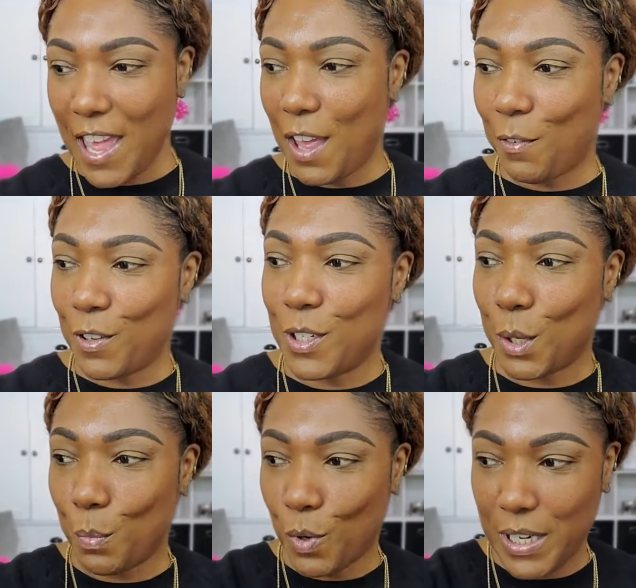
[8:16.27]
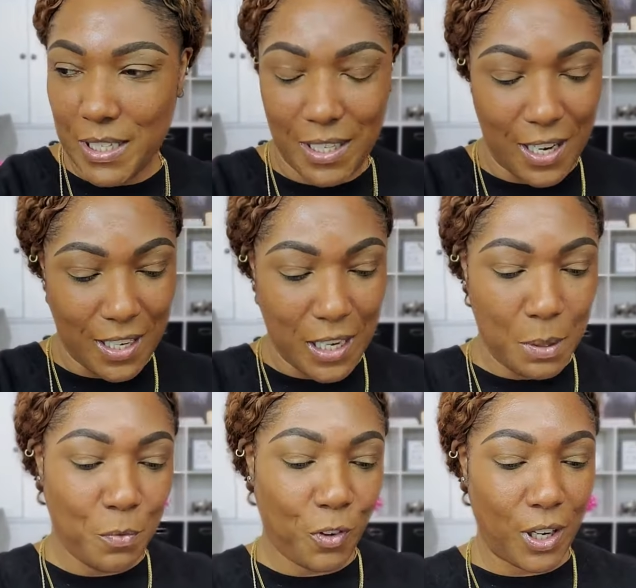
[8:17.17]
And for some reason, I
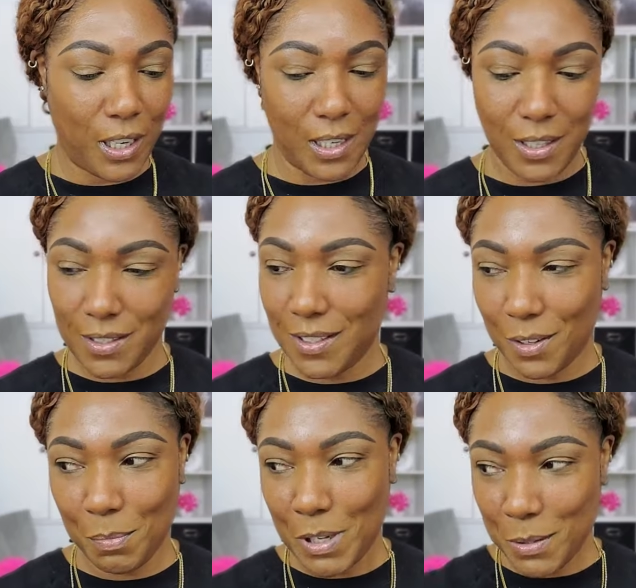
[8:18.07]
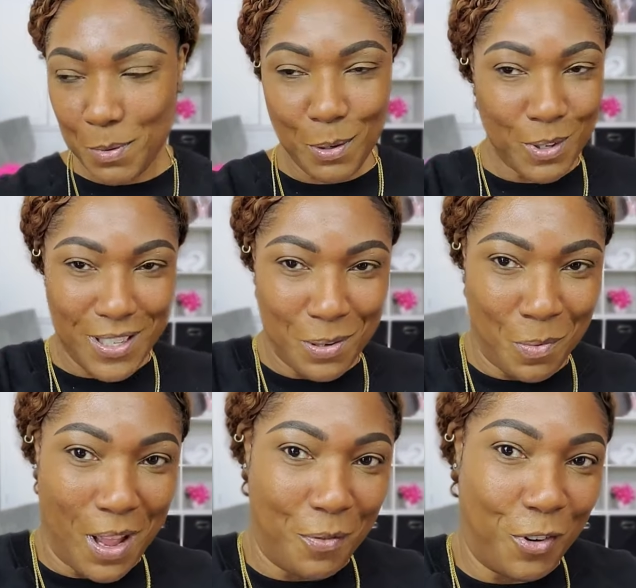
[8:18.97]
keep forgetting. So it must be a reason
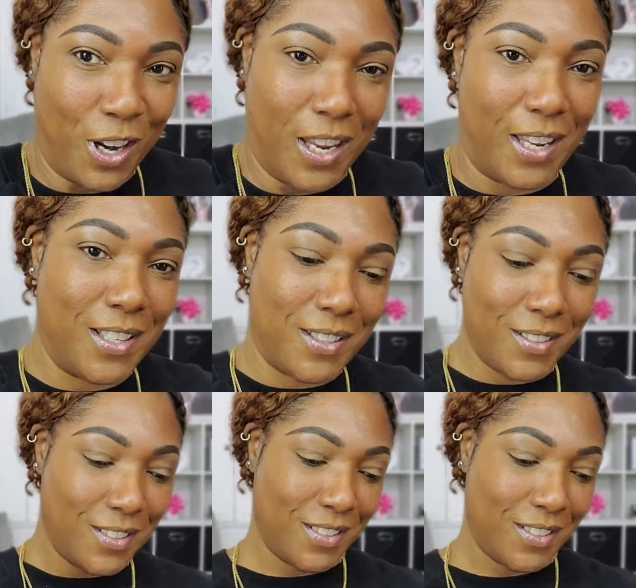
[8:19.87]
why I'm forgetting.